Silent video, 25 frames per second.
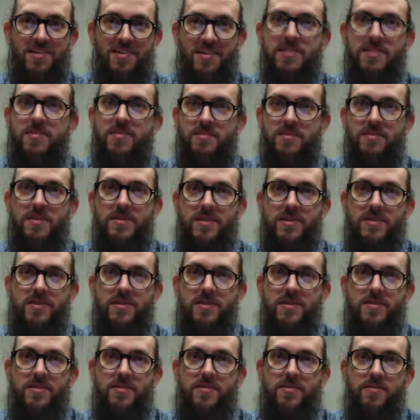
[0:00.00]
they
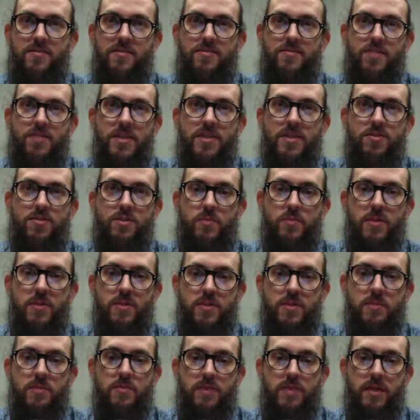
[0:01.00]
are ready to
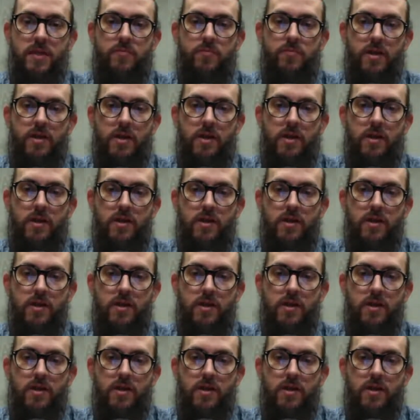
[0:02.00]
spend some time writing